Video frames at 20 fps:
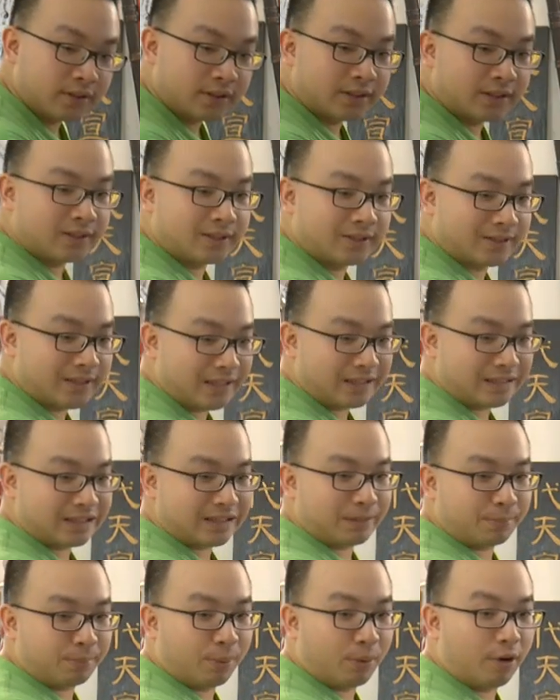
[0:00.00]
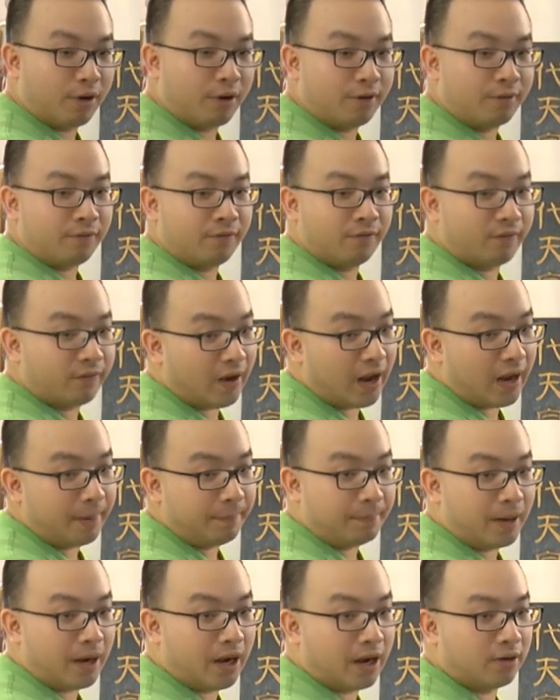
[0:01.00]

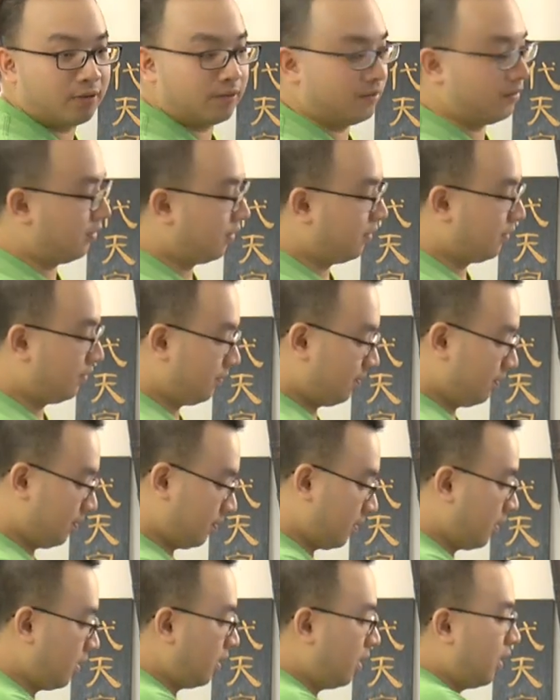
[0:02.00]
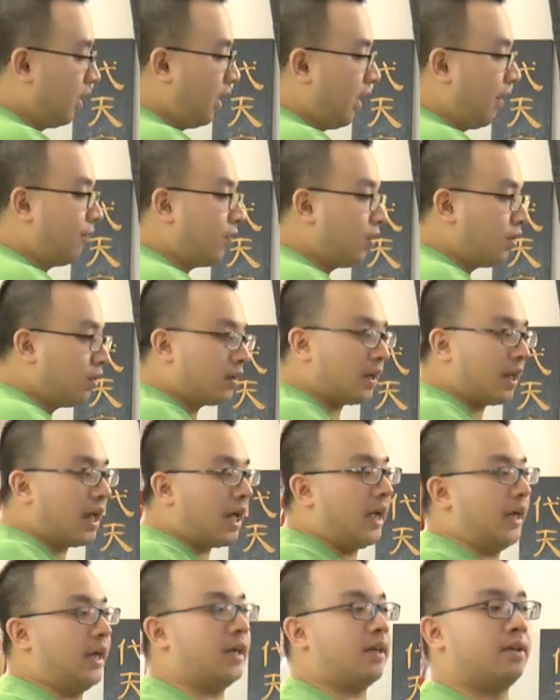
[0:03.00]
6.5 pounds. If you
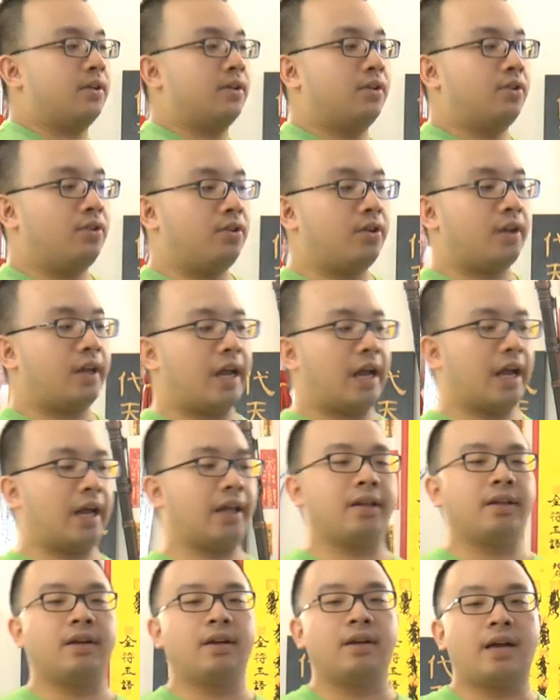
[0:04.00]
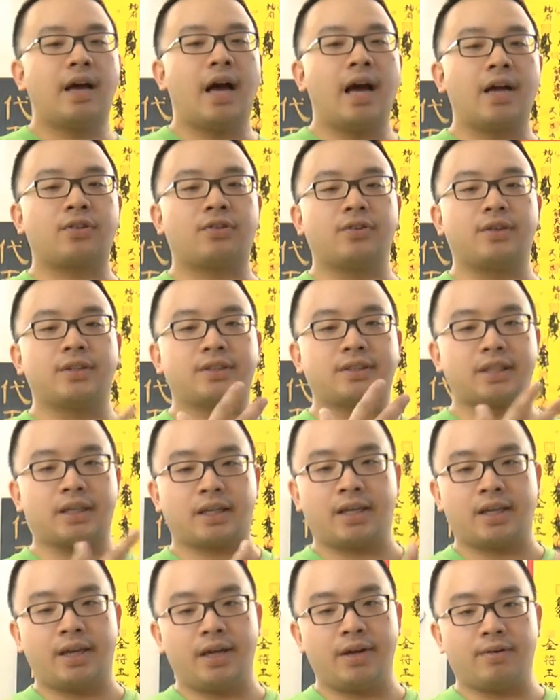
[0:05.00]
like, you can actually
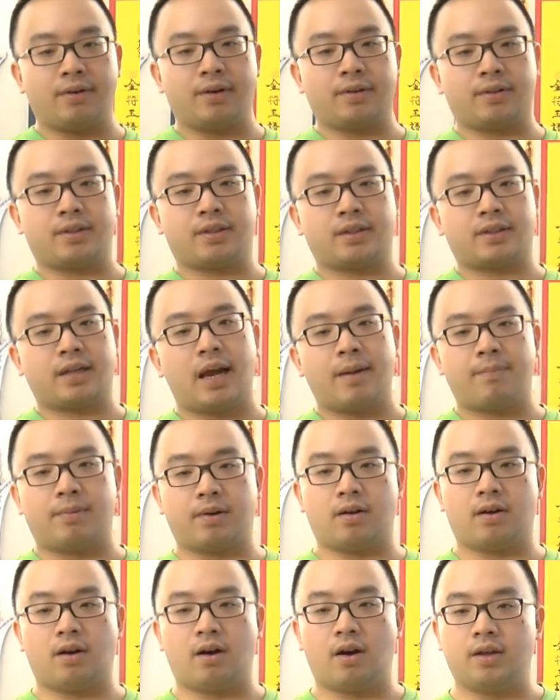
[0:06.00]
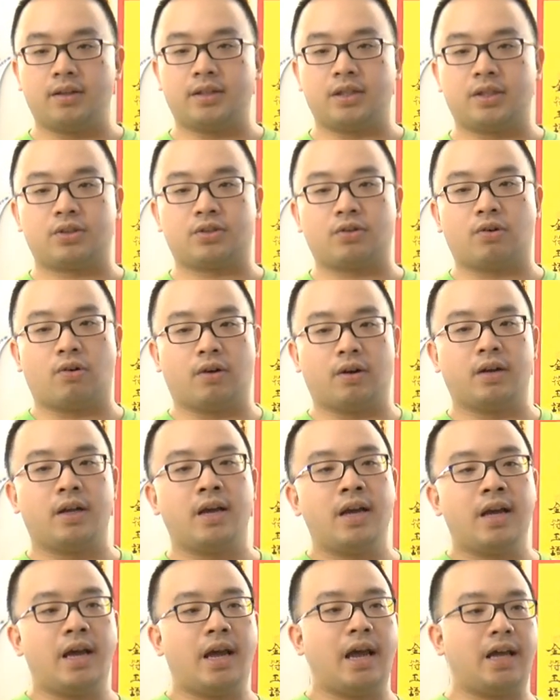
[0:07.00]
secure the scabbard on the sword
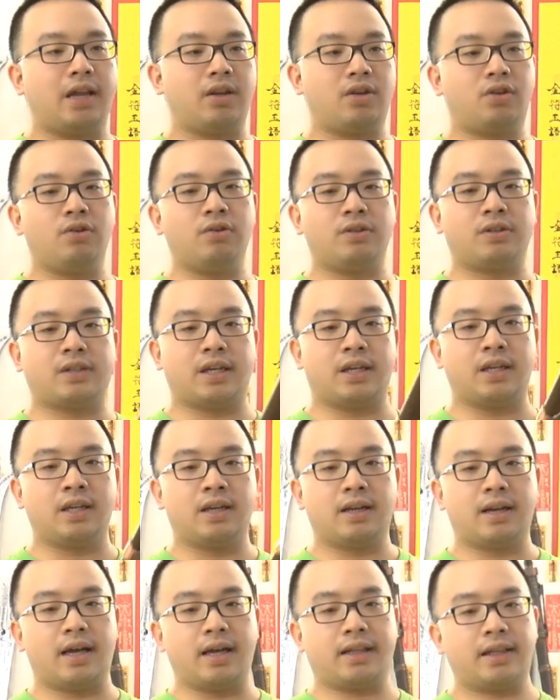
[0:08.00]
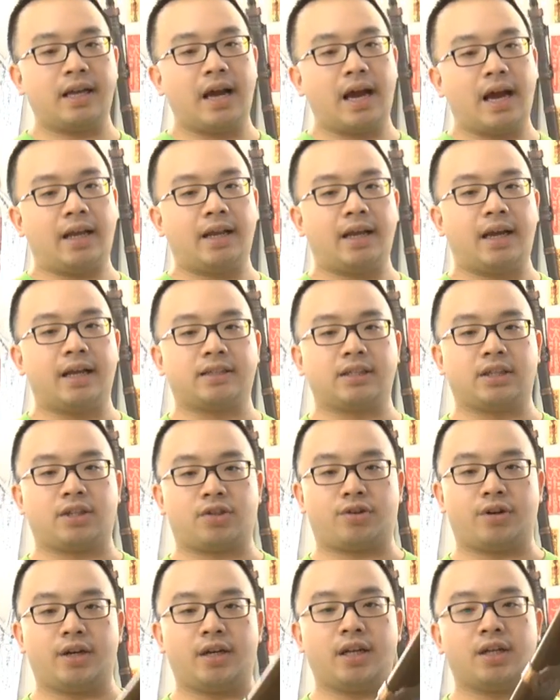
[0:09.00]
and use it like that as a
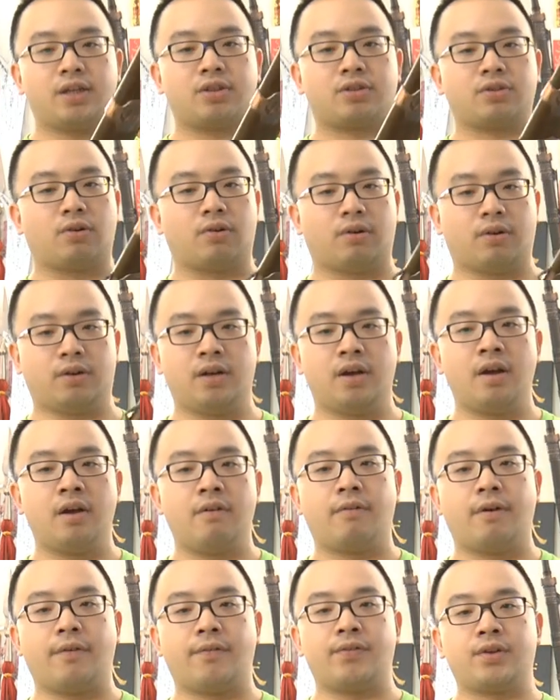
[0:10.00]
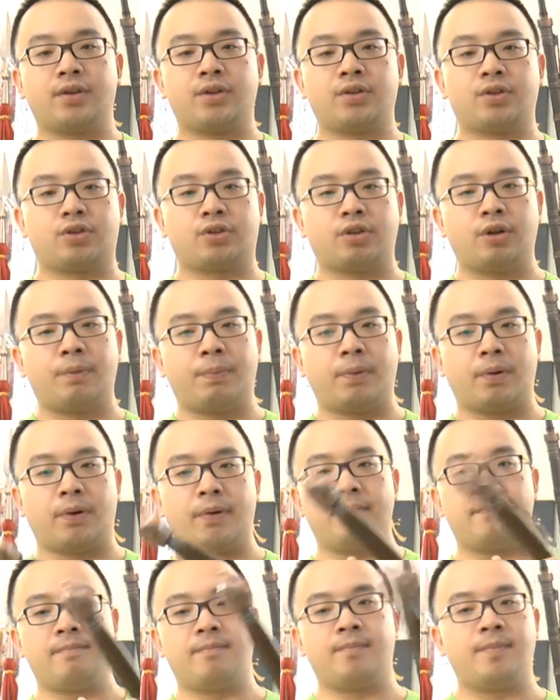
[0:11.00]
training sword with
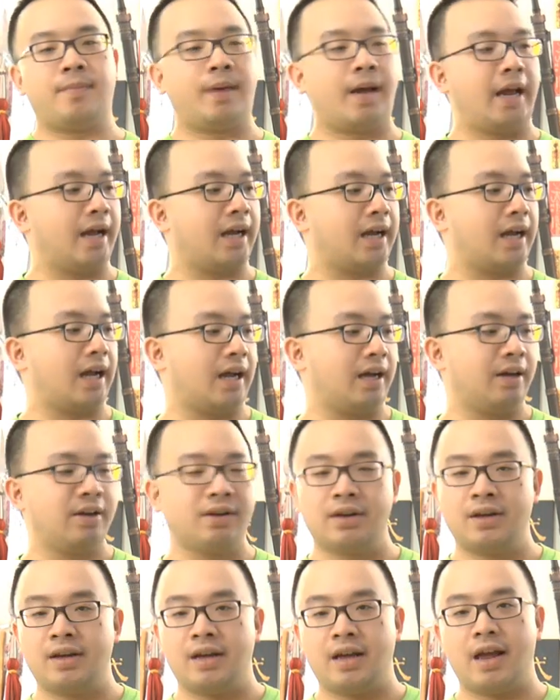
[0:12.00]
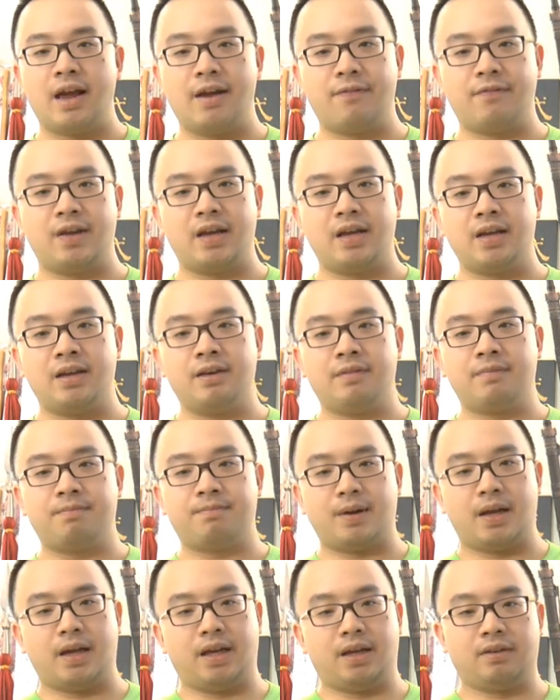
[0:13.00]
super mega heavy
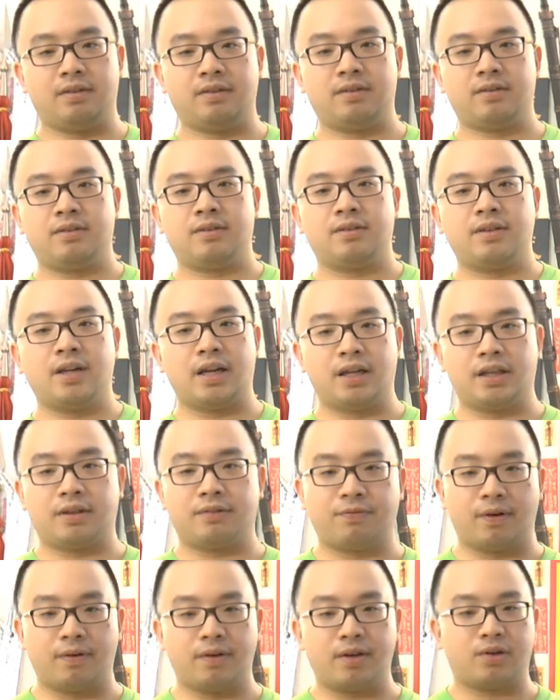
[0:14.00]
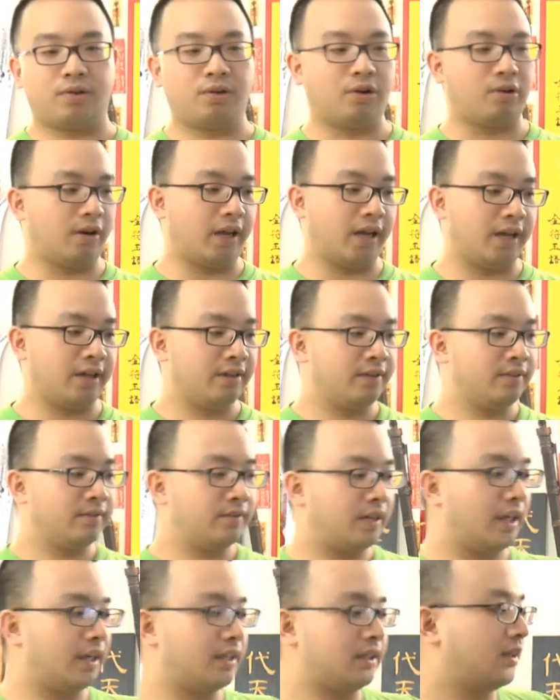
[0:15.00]
blade. That is very cool, eh?
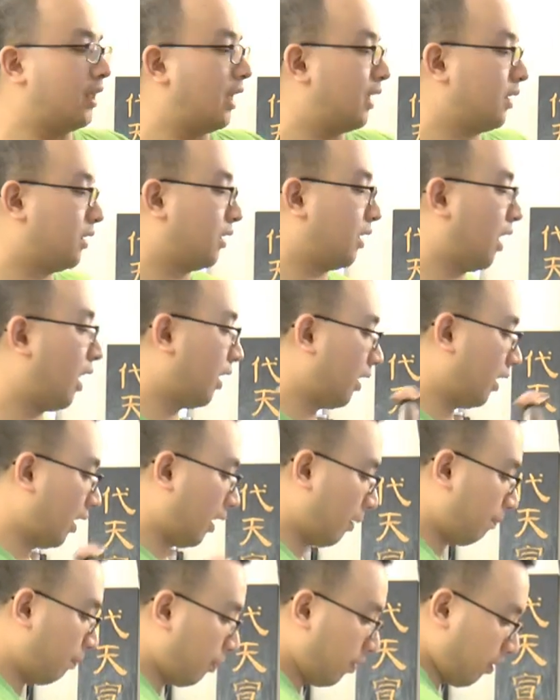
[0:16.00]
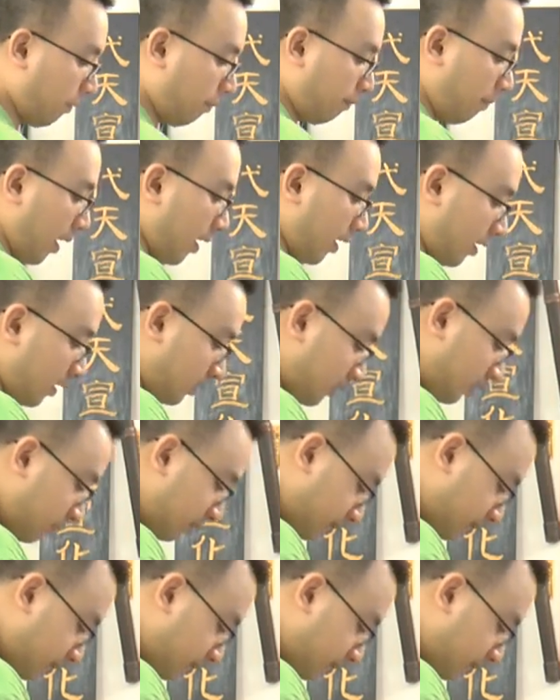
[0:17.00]
Let's test the point of balance.